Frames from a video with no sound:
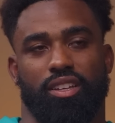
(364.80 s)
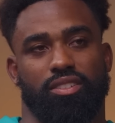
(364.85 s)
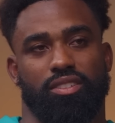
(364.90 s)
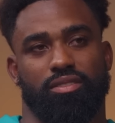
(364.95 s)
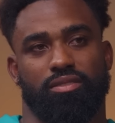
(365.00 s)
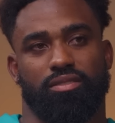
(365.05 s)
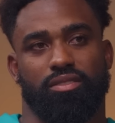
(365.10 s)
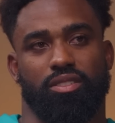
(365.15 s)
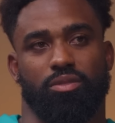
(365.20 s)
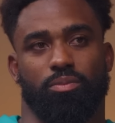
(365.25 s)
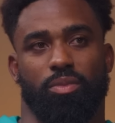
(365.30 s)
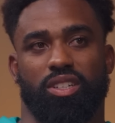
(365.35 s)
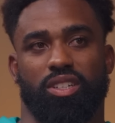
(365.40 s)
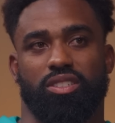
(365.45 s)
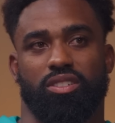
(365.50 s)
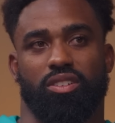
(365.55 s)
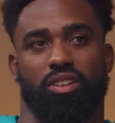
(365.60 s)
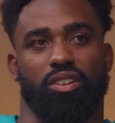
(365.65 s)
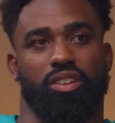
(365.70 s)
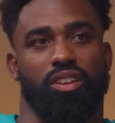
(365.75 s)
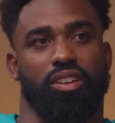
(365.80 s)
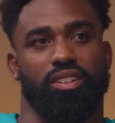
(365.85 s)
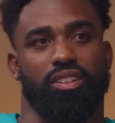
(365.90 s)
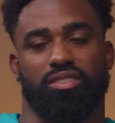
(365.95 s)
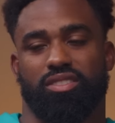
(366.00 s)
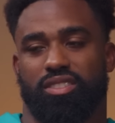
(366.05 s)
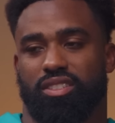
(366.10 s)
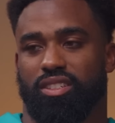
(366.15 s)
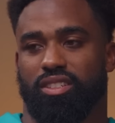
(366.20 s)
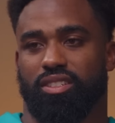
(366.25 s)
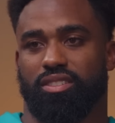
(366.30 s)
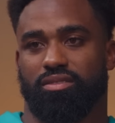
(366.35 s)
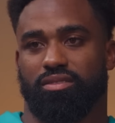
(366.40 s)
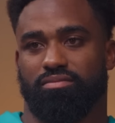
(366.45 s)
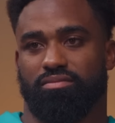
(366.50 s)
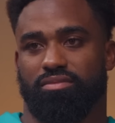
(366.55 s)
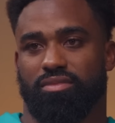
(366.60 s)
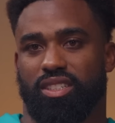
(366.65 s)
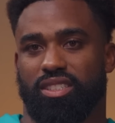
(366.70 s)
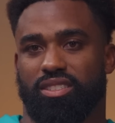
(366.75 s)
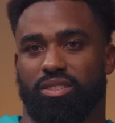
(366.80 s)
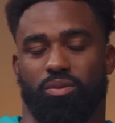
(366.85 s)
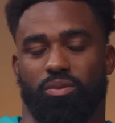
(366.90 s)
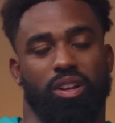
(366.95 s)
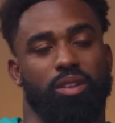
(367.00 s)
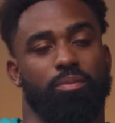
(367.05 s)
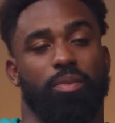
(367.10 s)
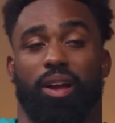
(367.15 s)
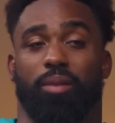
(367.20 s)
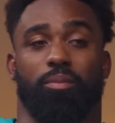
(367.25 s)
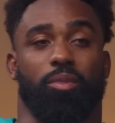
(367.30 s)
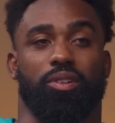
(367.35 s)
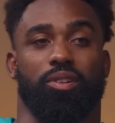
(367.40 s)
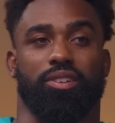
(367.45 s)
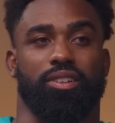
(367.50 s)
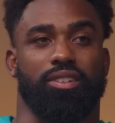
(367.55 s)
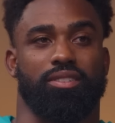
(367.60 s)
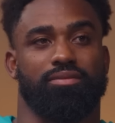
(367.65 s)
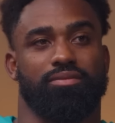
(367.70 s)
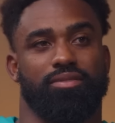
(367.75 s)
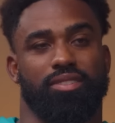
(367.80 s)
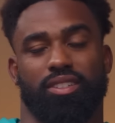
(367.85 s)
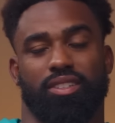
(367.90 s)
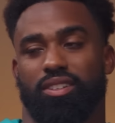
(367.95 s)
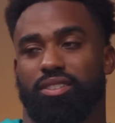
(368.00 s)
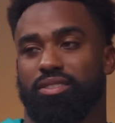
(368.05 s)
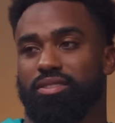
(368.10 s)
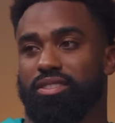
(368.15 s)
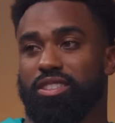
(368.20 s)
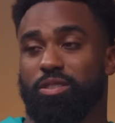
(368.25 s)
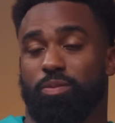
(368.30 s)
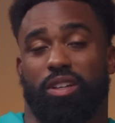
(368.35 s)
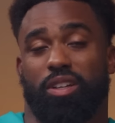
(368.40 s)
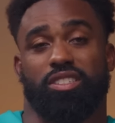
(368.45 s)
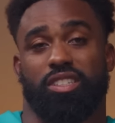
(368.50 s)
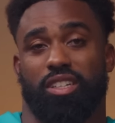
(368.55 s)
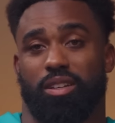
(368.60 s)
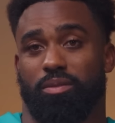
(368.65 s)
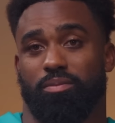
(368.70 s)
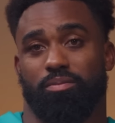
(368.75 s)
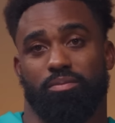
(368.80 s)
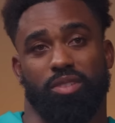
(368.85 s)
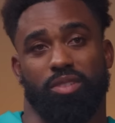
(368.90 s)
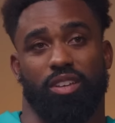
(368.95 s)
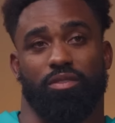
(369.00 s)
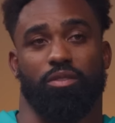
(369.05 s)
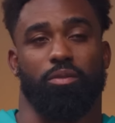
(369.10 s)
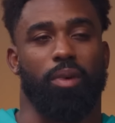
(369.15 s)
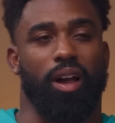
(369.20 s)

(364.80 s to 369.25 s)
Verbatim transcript: like you mentioned earlier, it's the running back market, especially given